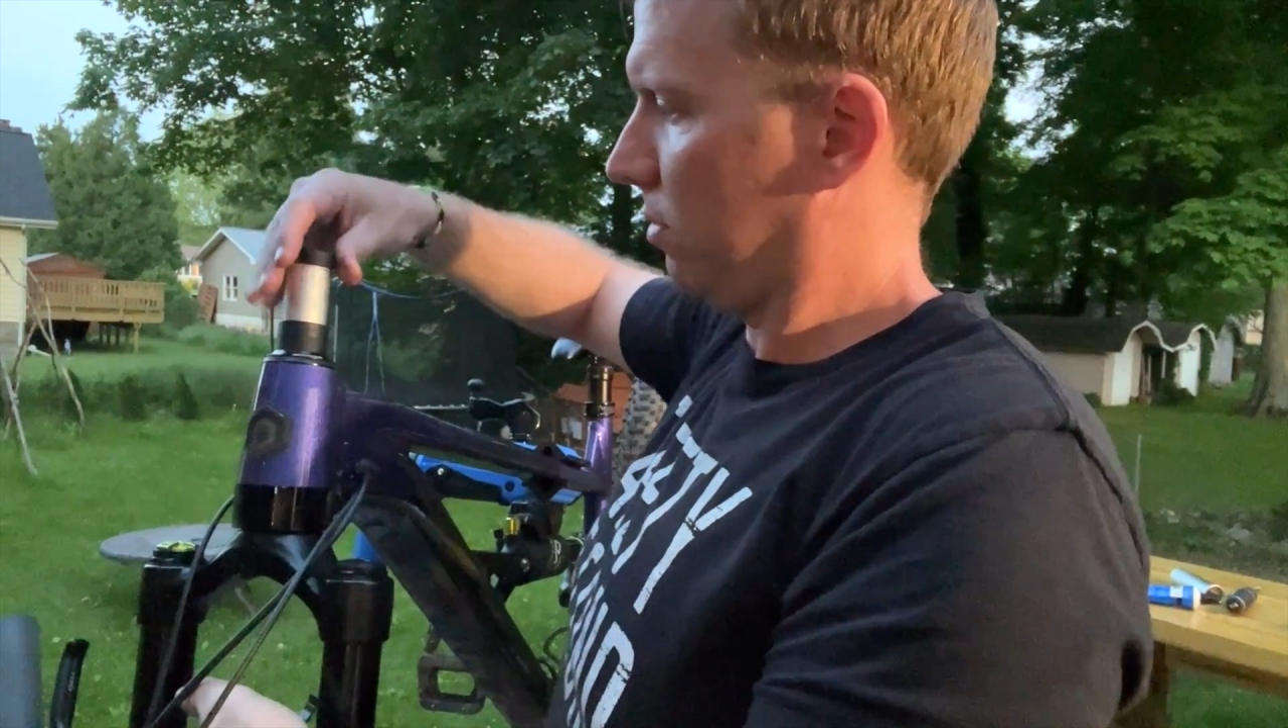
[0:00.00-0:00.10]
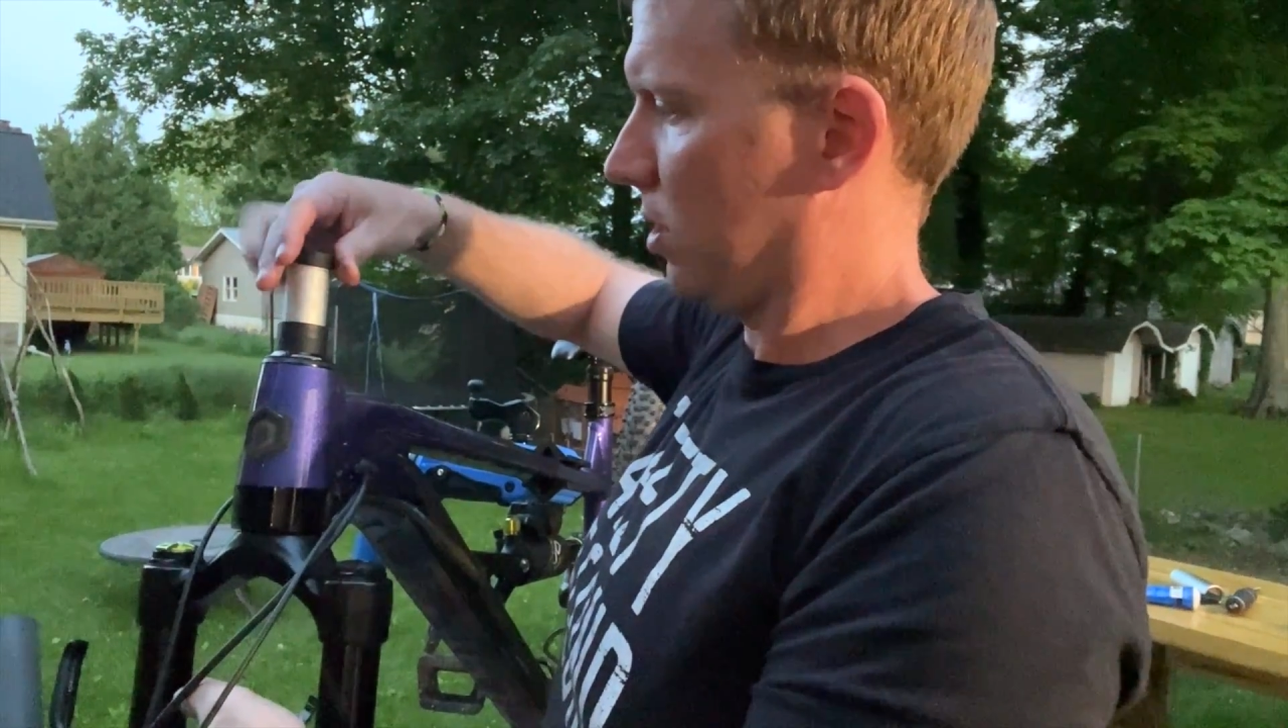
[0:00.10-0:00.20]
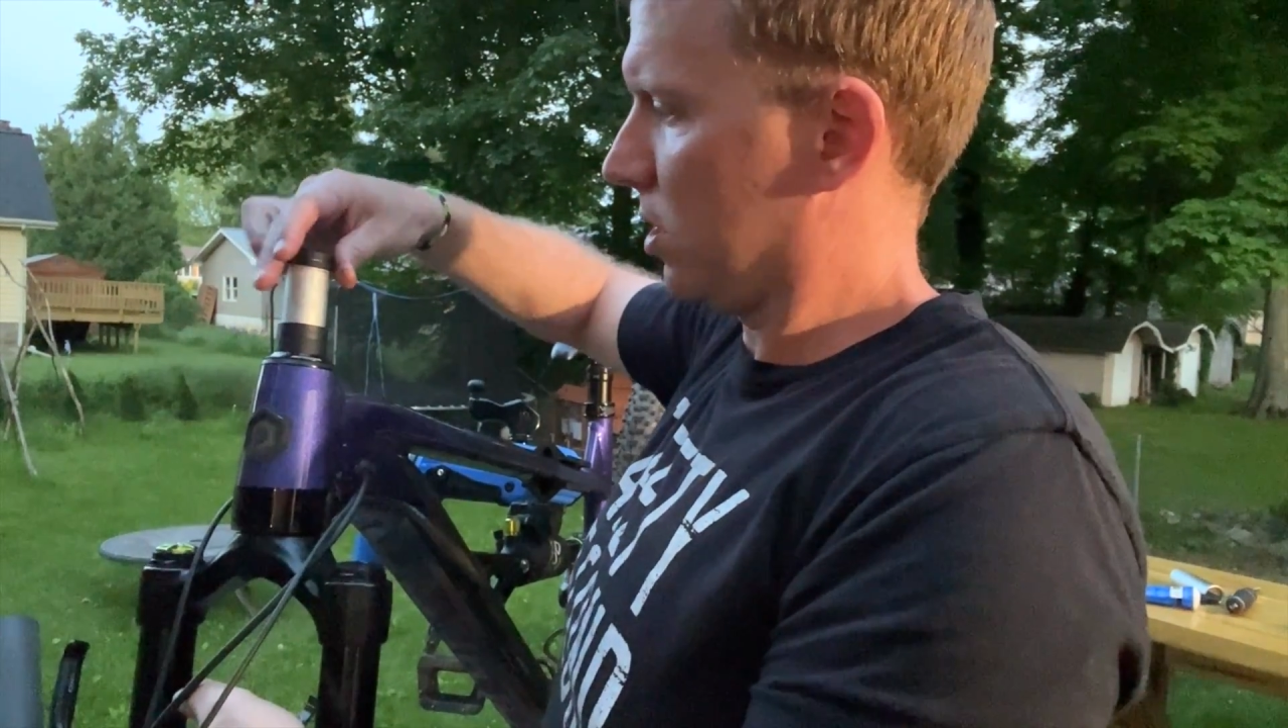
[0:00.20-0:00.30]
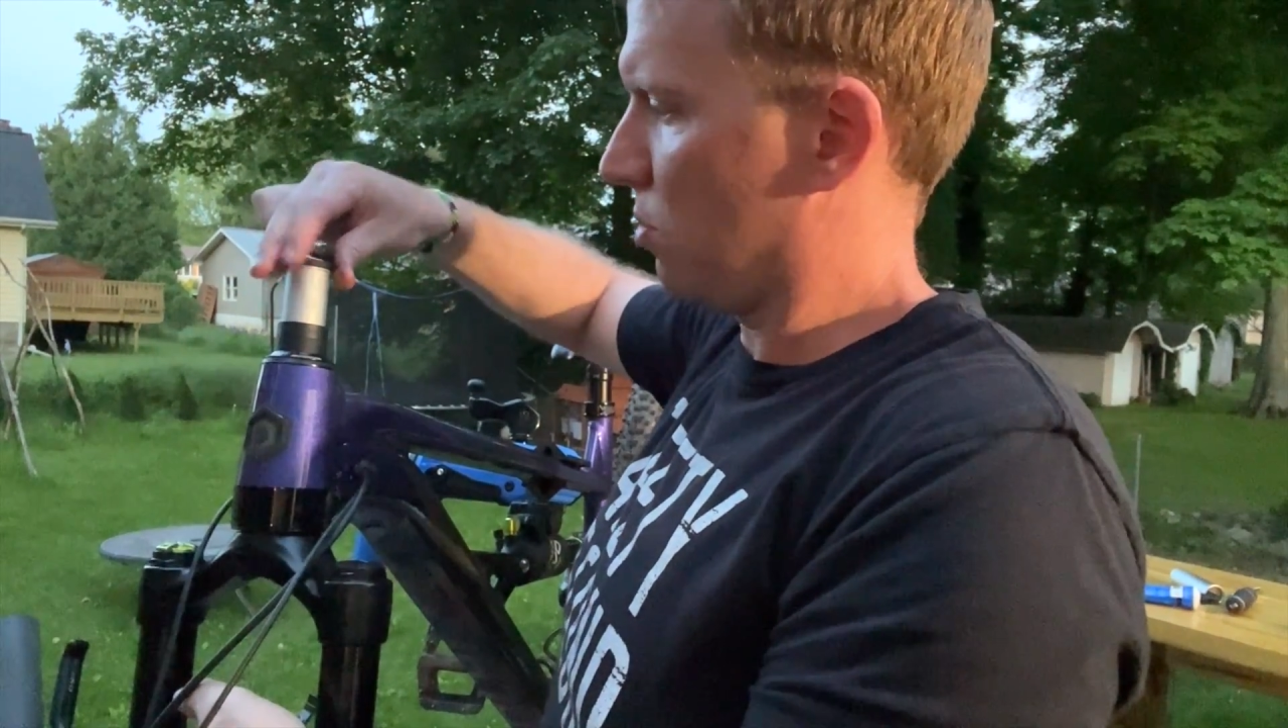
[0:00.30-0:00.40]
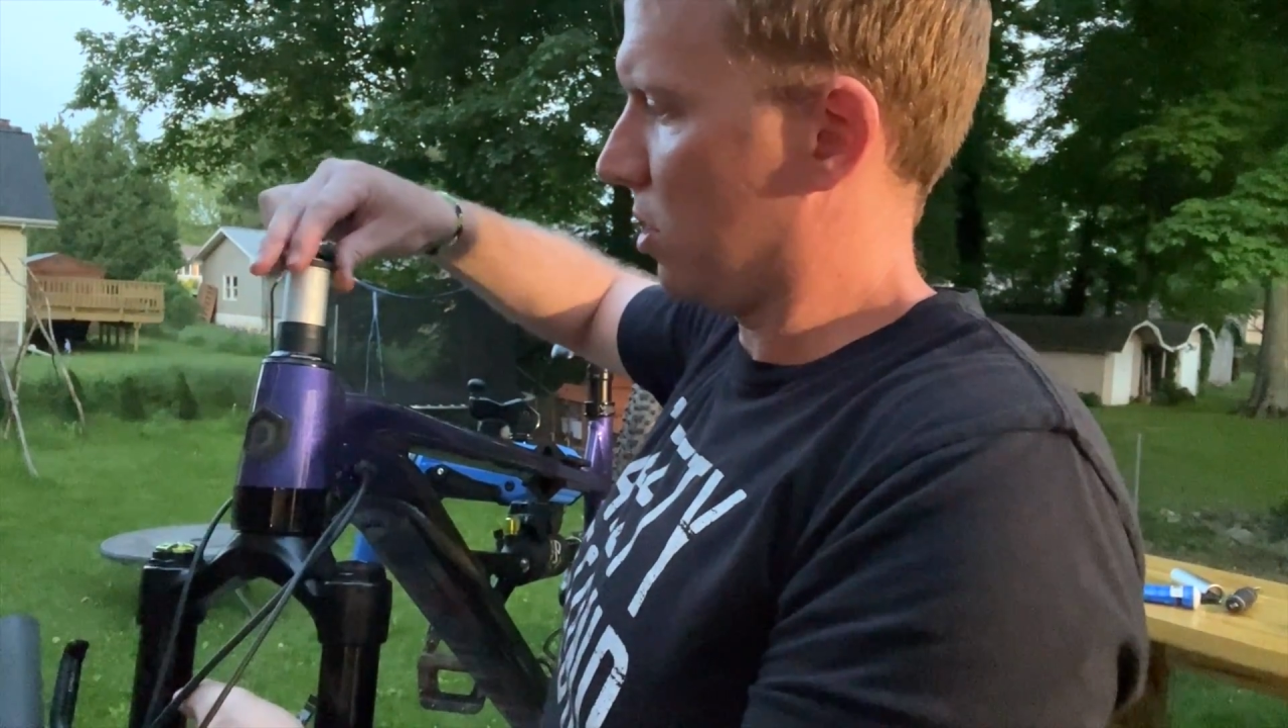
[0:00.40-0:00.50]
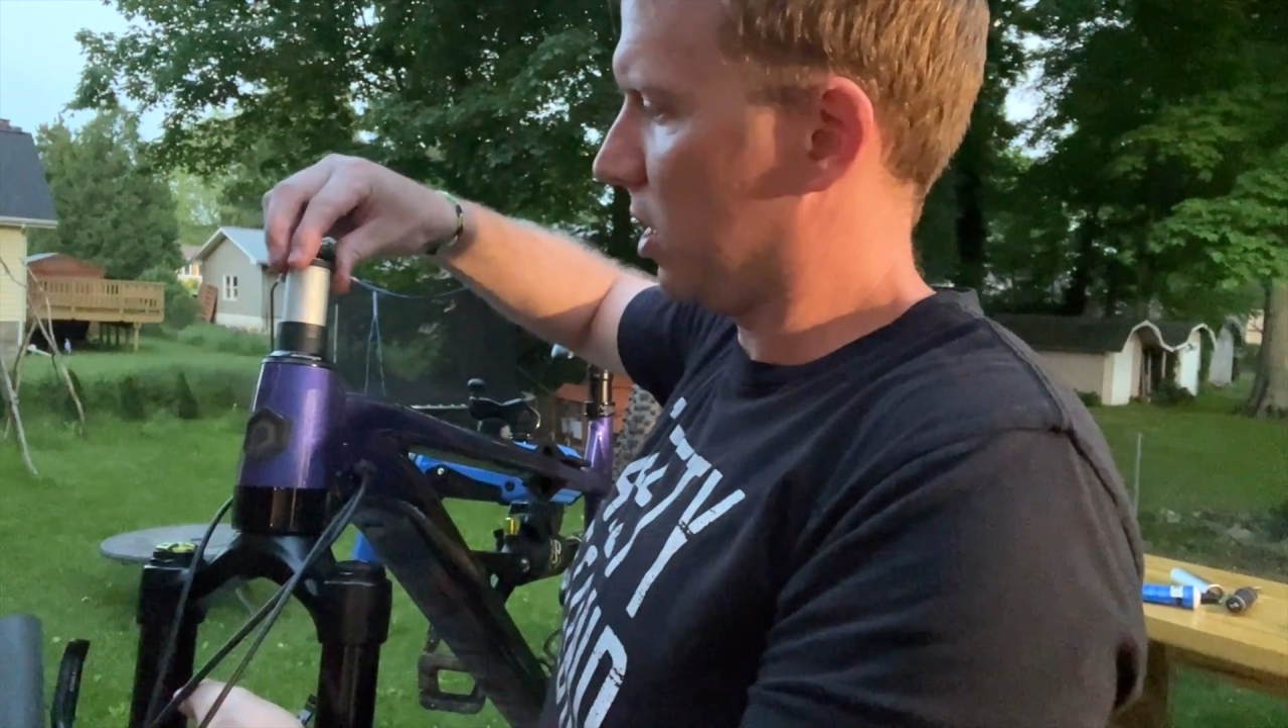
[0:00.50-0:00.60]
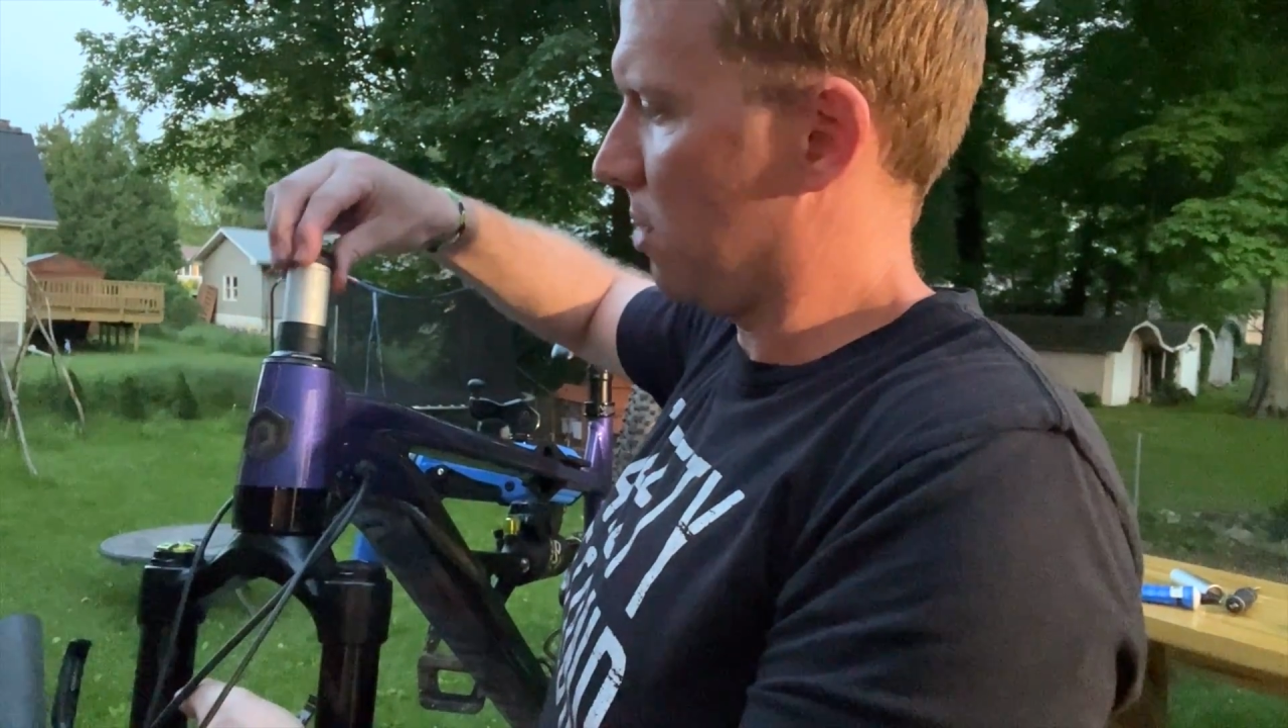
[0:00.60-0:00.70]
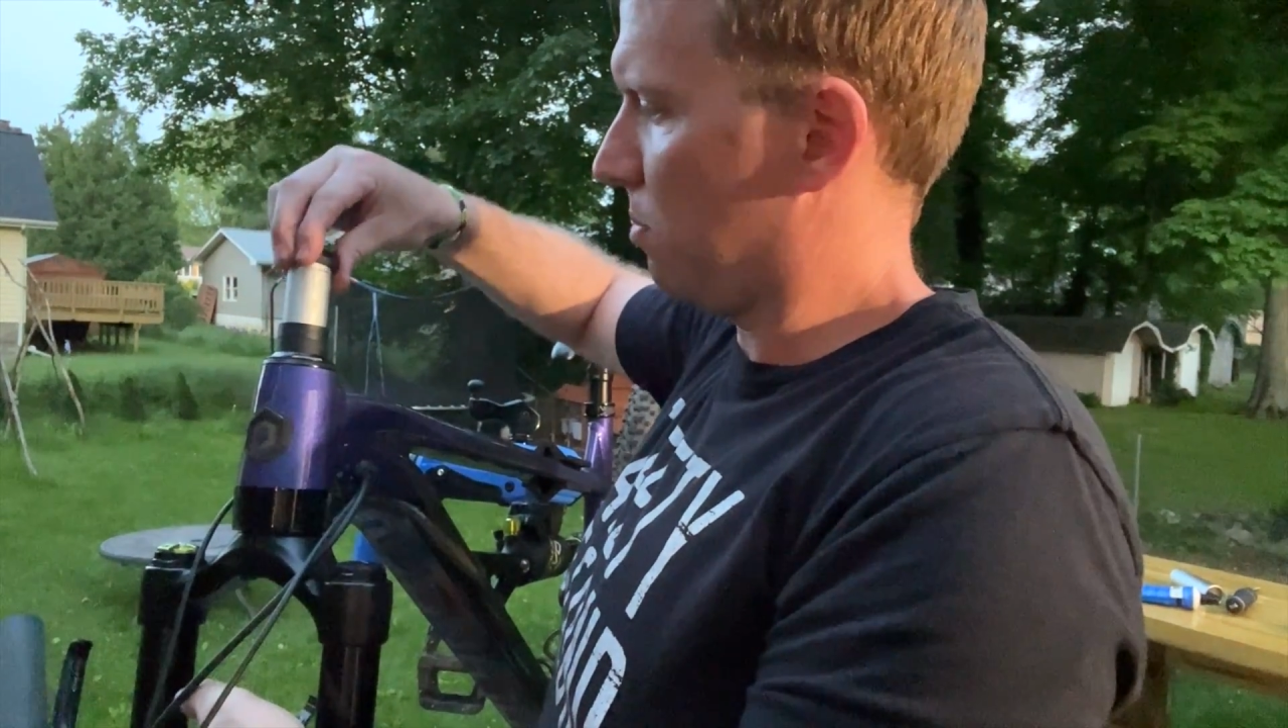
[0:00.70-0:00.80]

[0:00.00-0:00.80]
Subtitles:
because I want to keep